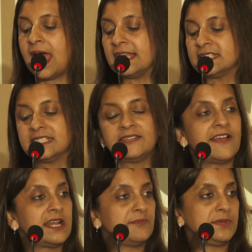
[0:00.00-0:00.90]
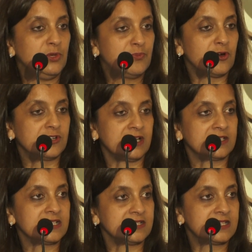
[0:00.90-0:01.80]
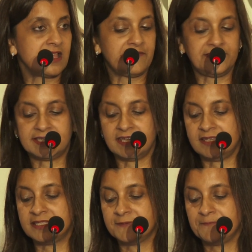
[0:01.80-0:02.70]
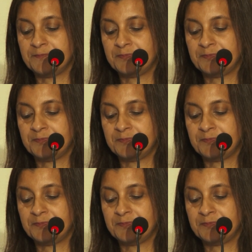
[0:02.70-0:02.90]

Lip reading: and to develop new products and services.